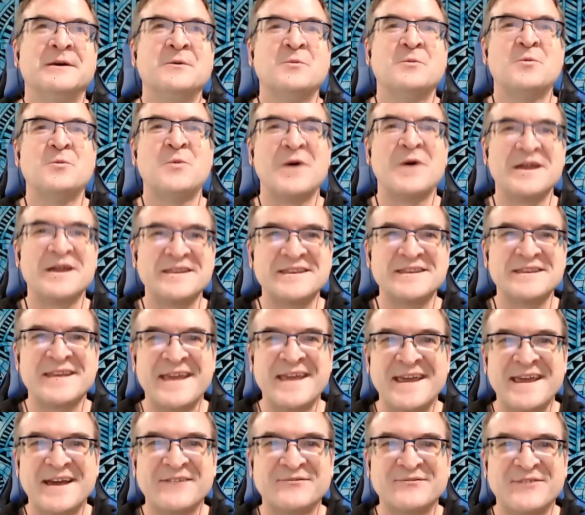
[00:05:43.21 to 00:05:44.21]
one
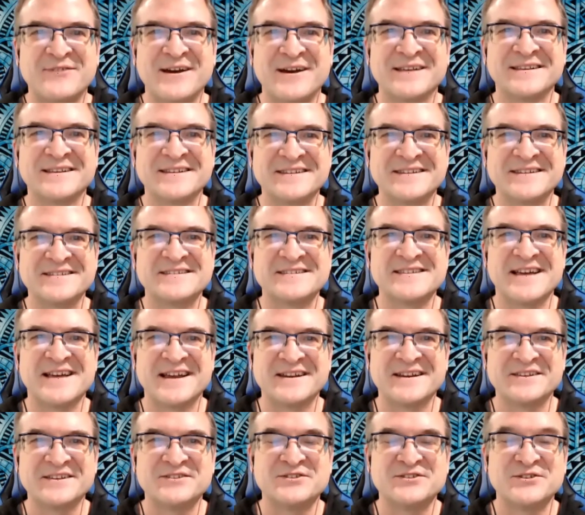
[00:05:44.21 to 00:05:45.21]
day I finally
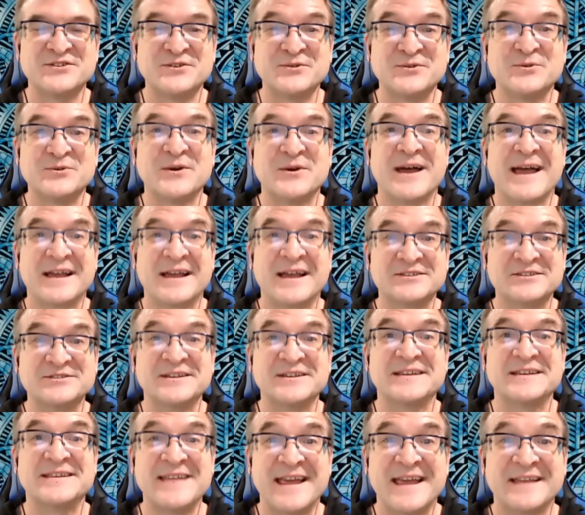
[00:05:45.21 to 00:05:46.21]
decided to
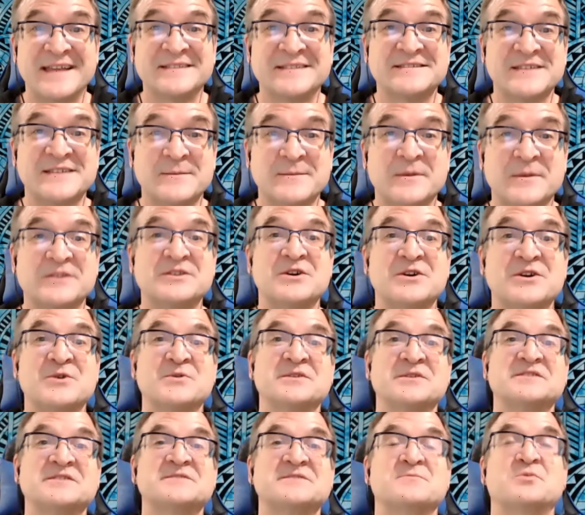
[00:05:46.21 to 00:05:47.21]
actually attend some of
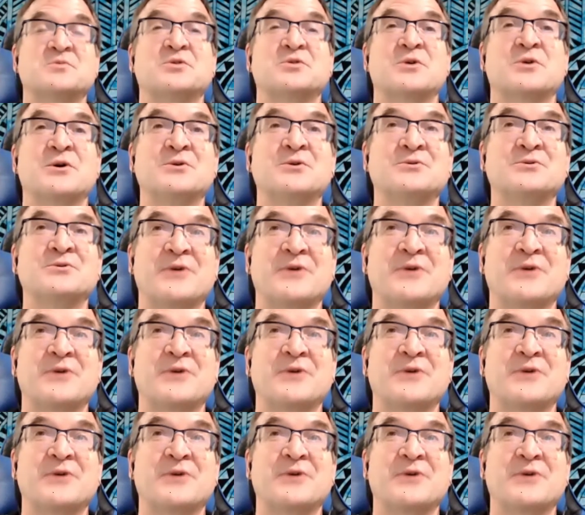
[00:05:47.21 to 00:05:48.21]
Tony's
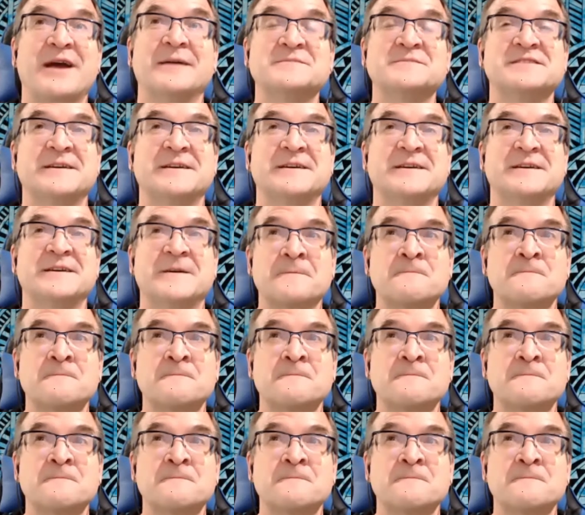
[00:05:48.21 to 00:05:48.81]
programs.